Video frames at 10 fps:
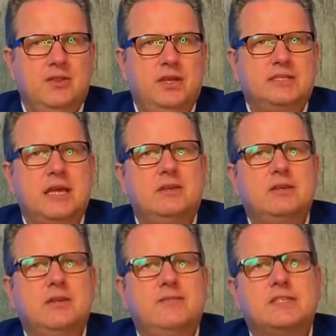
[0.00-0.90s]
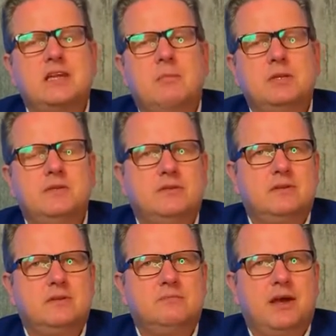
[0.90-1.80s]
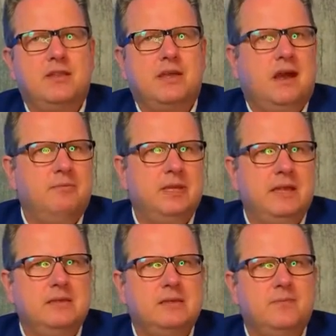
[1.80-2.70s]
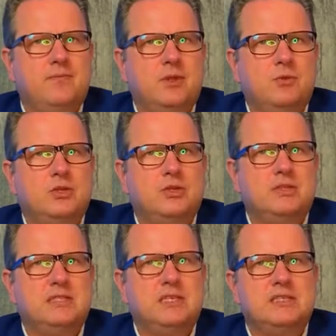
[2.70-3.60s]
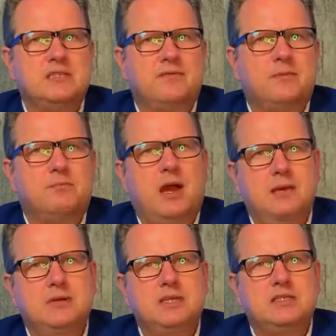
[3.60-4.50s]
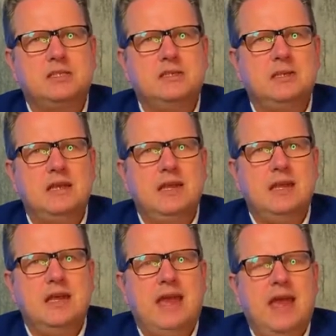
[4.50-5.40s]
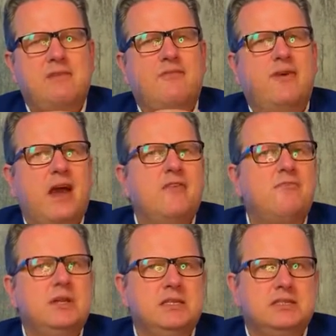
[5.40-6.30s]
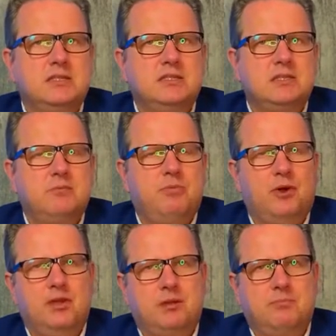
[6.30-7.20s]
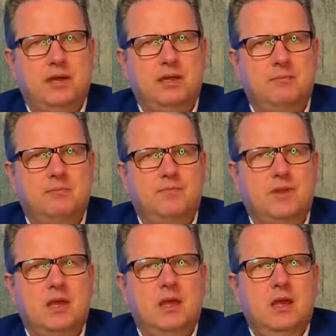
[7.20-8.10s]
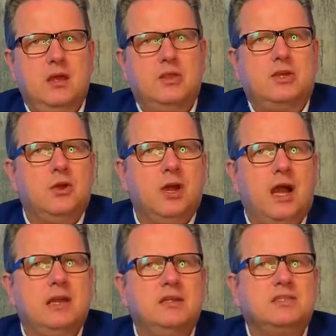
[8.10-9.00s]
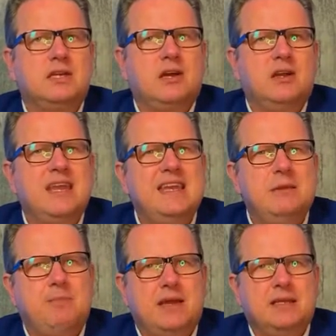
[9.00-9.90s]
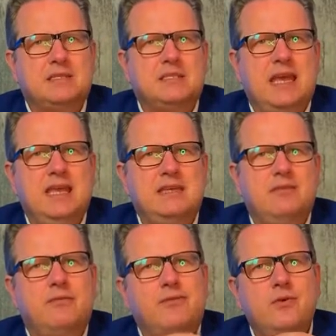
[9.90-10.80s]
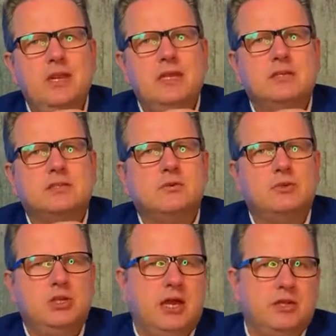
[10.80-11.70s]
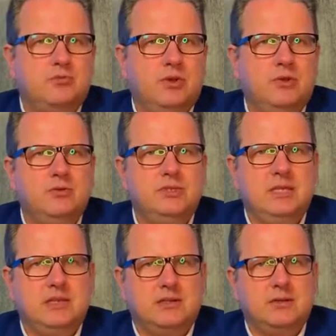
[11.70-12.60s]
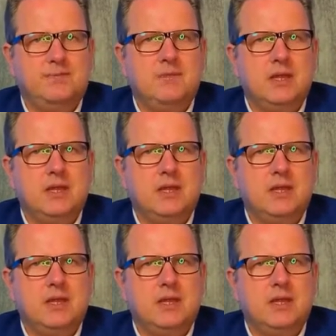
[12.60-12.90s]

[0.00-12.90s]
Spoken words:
The executive is governed by the cabinet, which consists of the Prime Minister and five ministers appointed by him. The Cook Islands are an independent state in free association with New Zealand.